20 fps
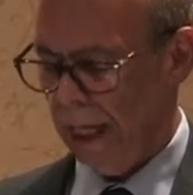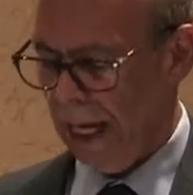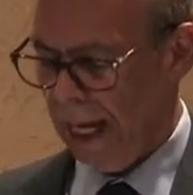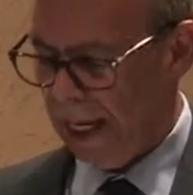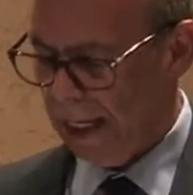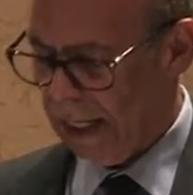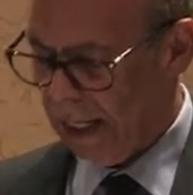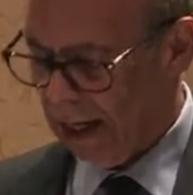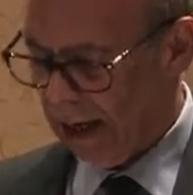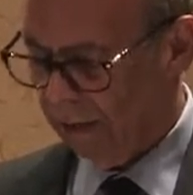
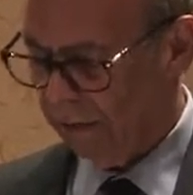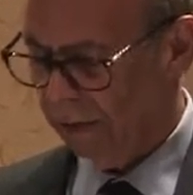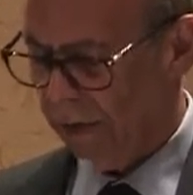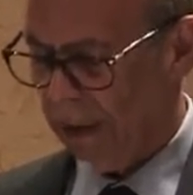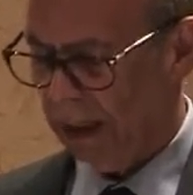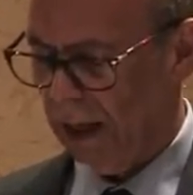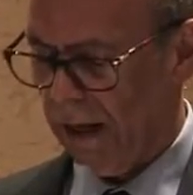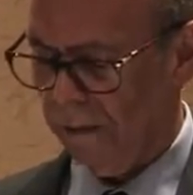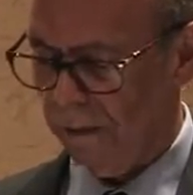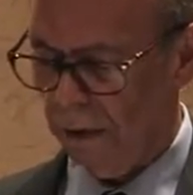At every
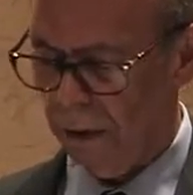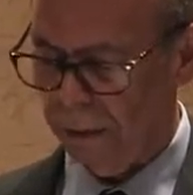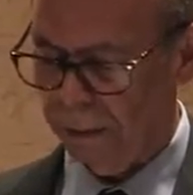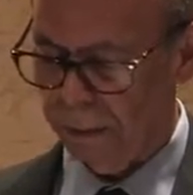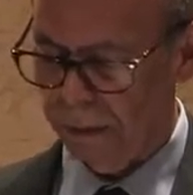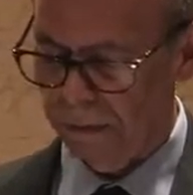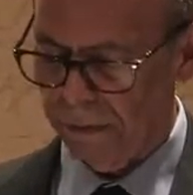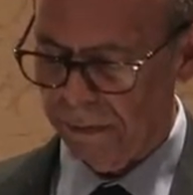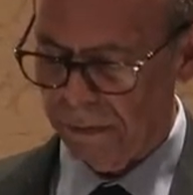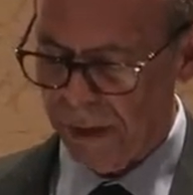level,
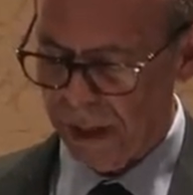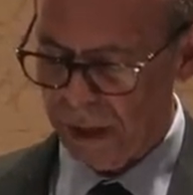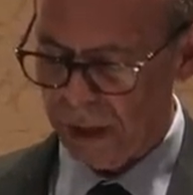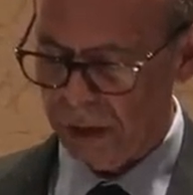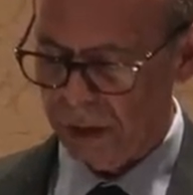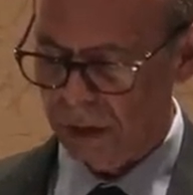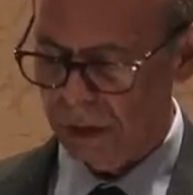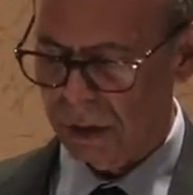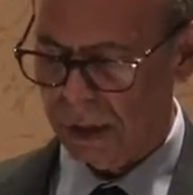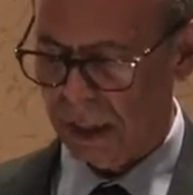
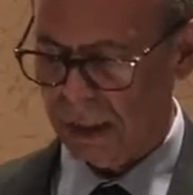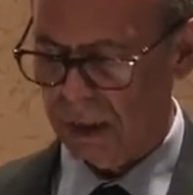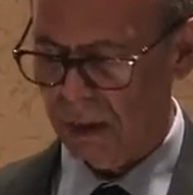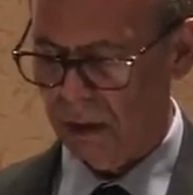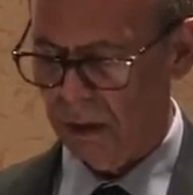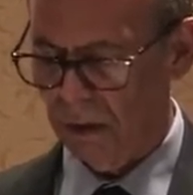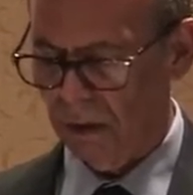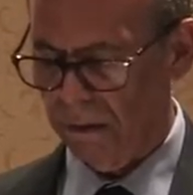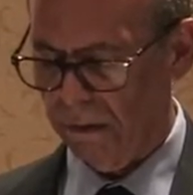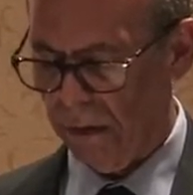professors at the
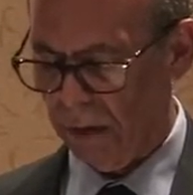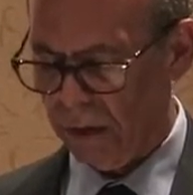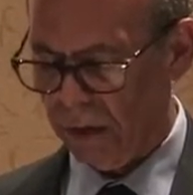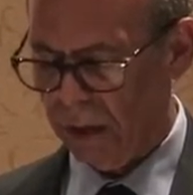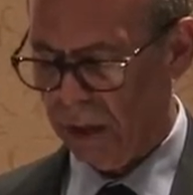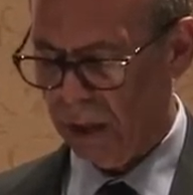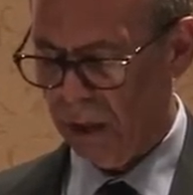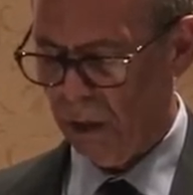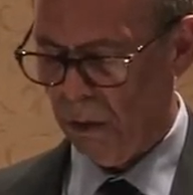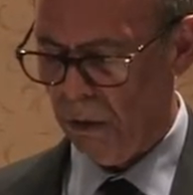
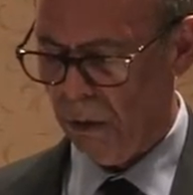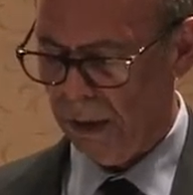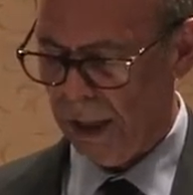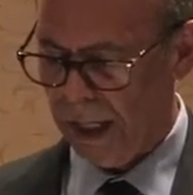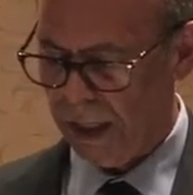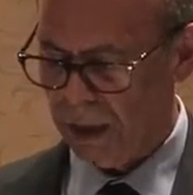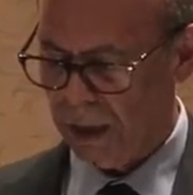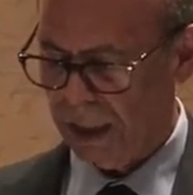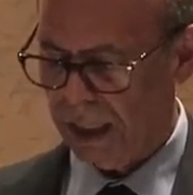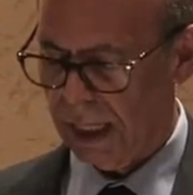university who will
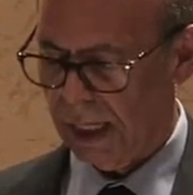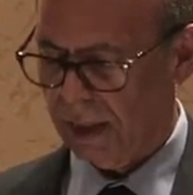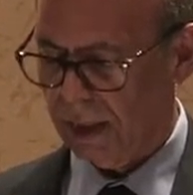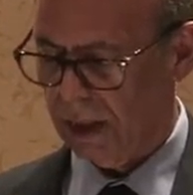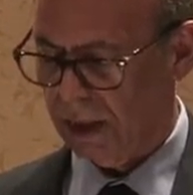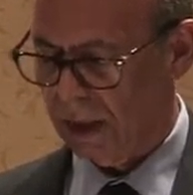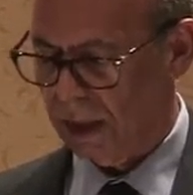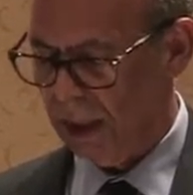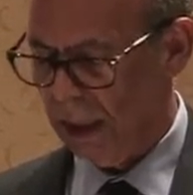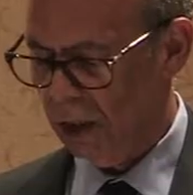educate
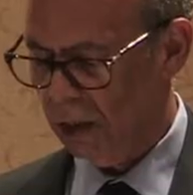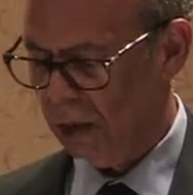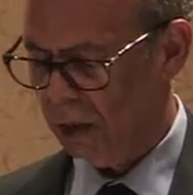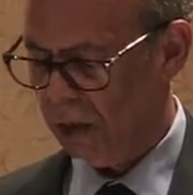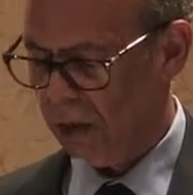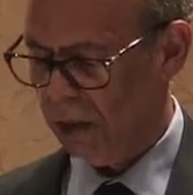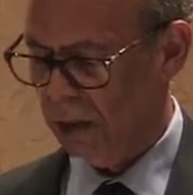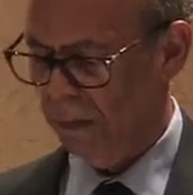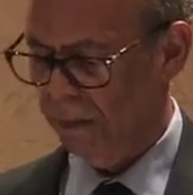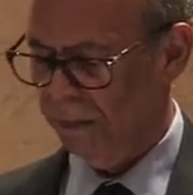the
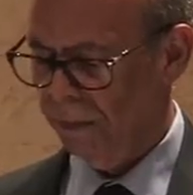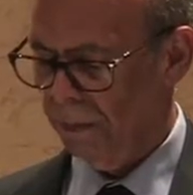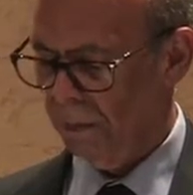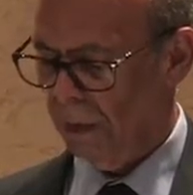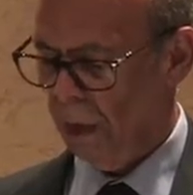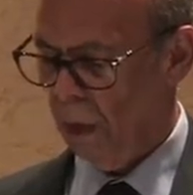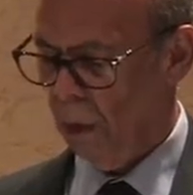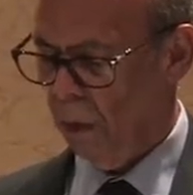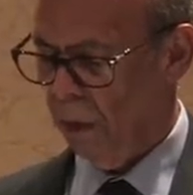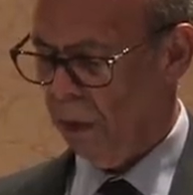teachers,
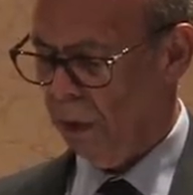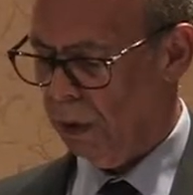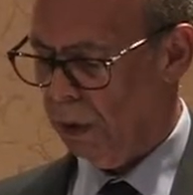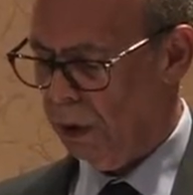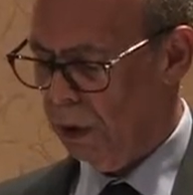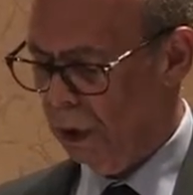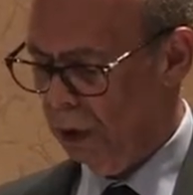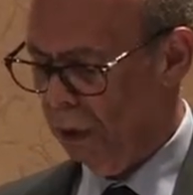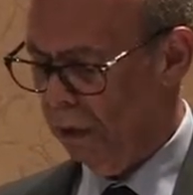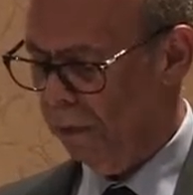who will
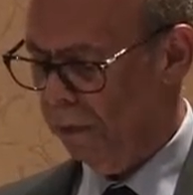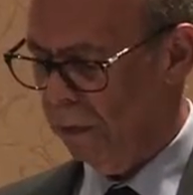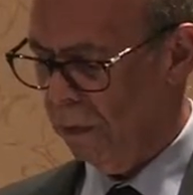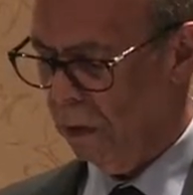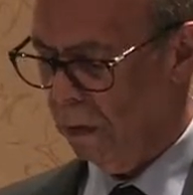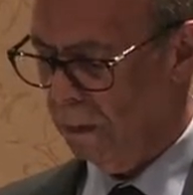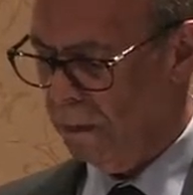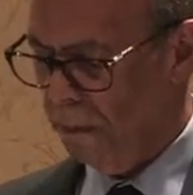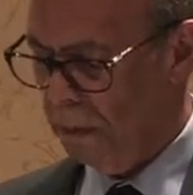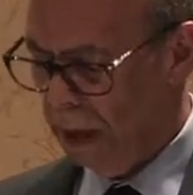do
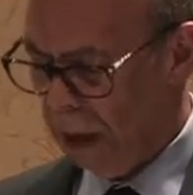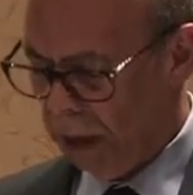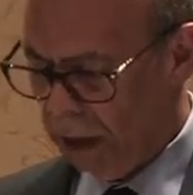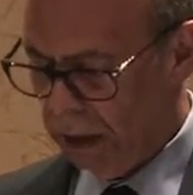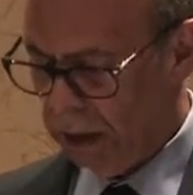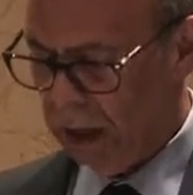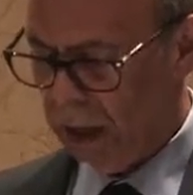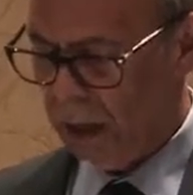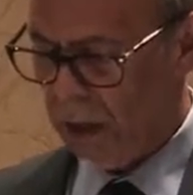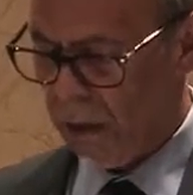for
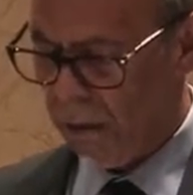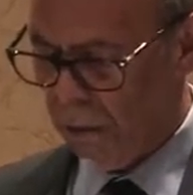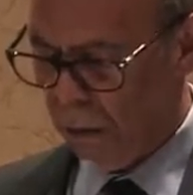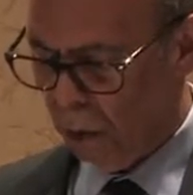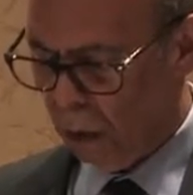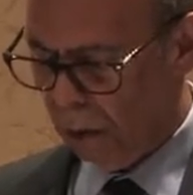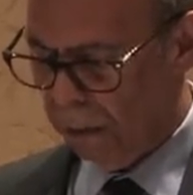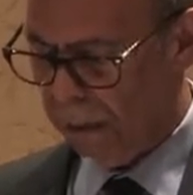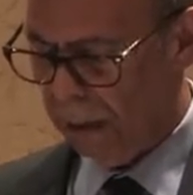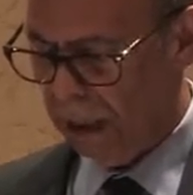millions
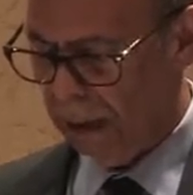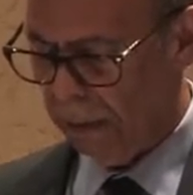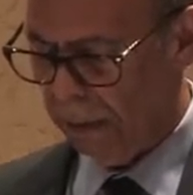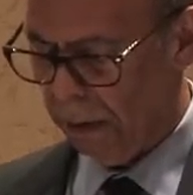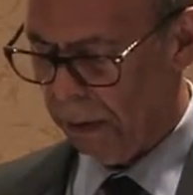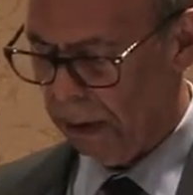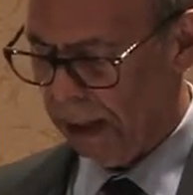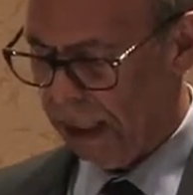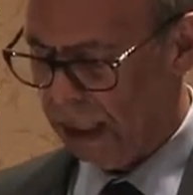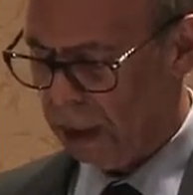more
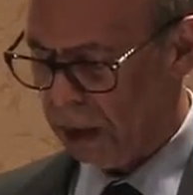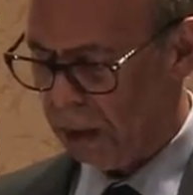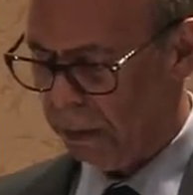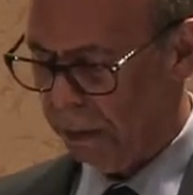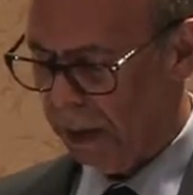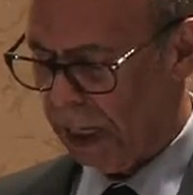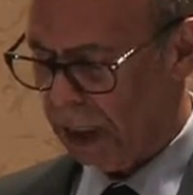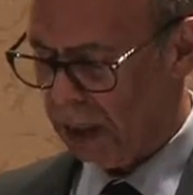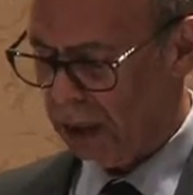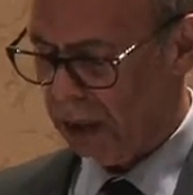people, and
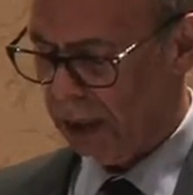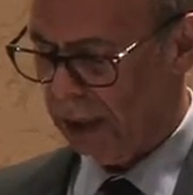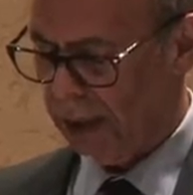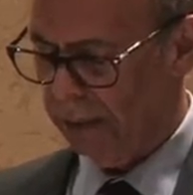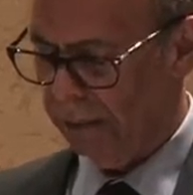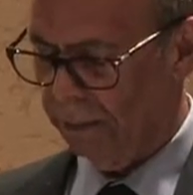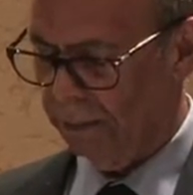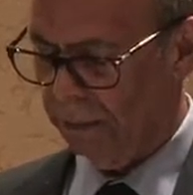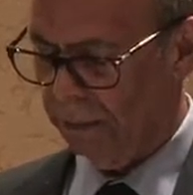especially